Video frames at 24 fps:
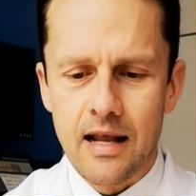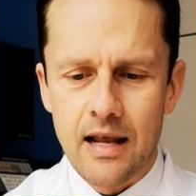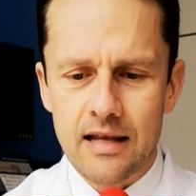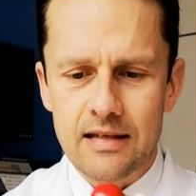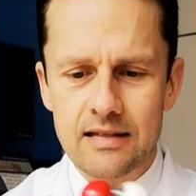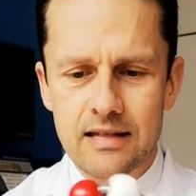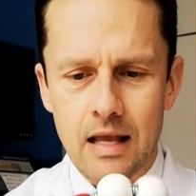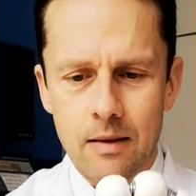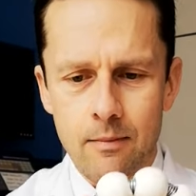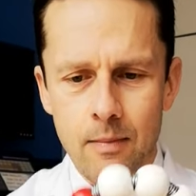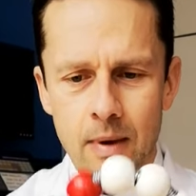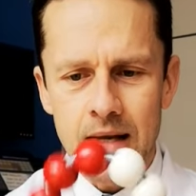is
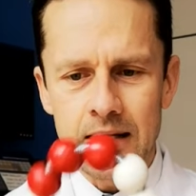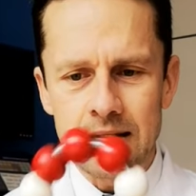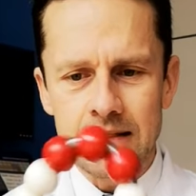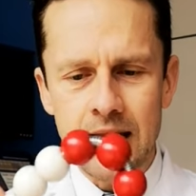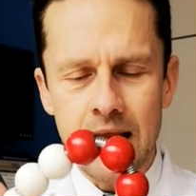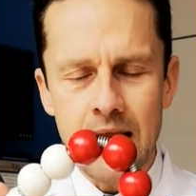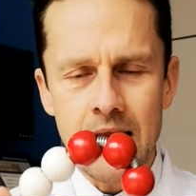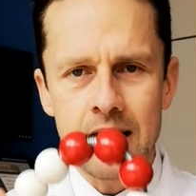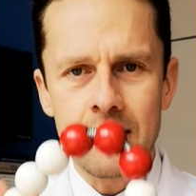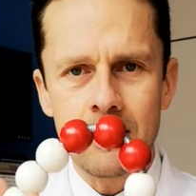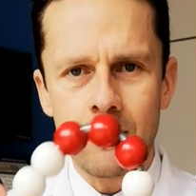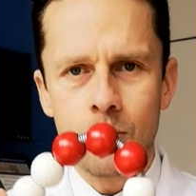they
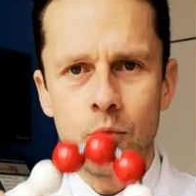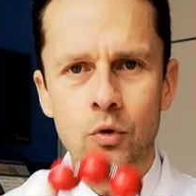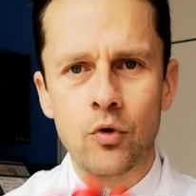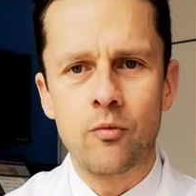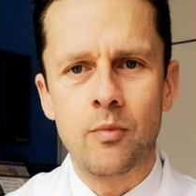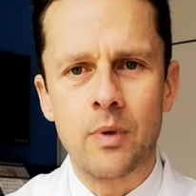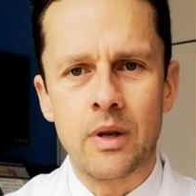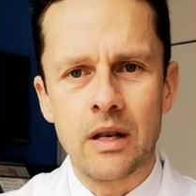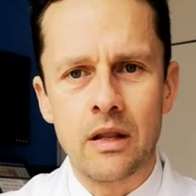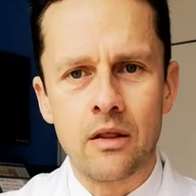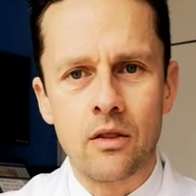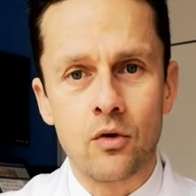maintain the
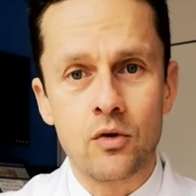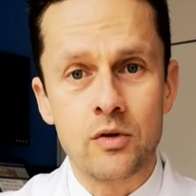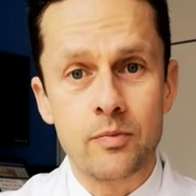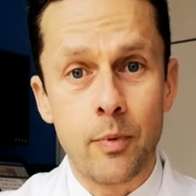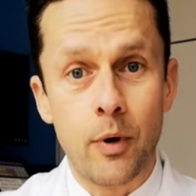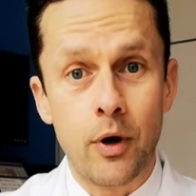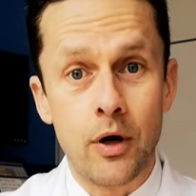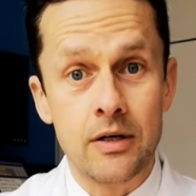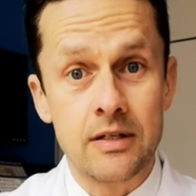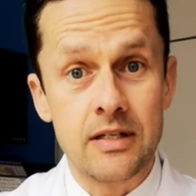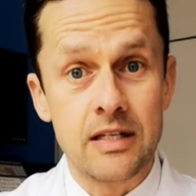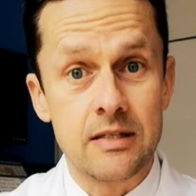movement in those
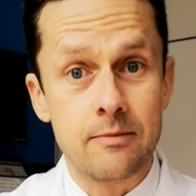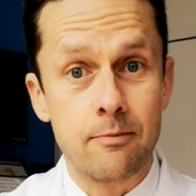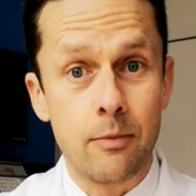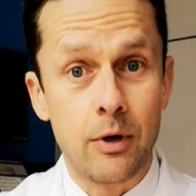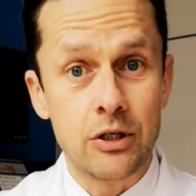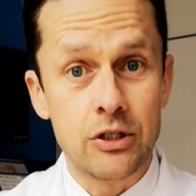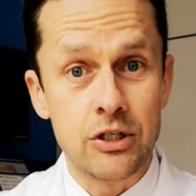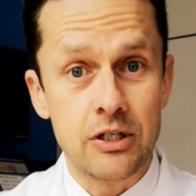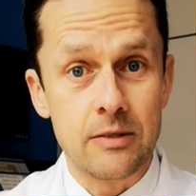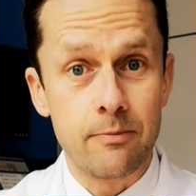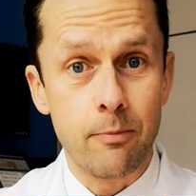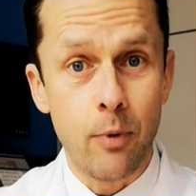parts as
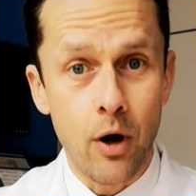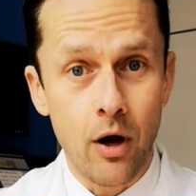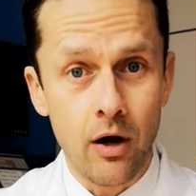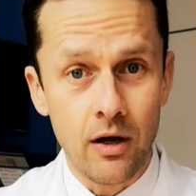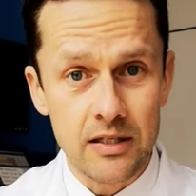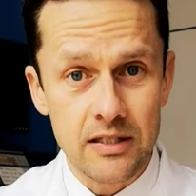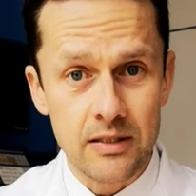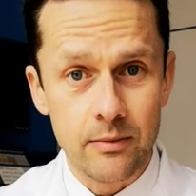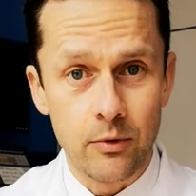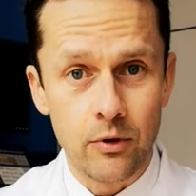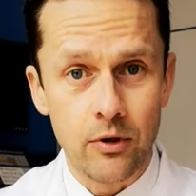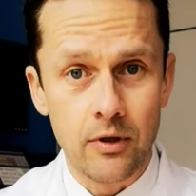much as
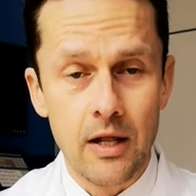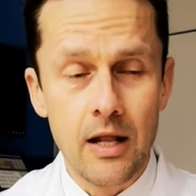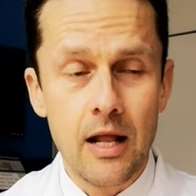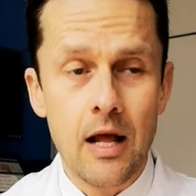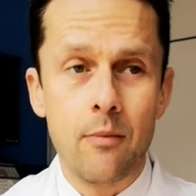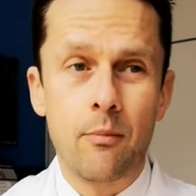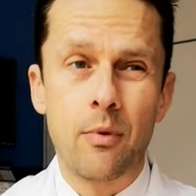possible.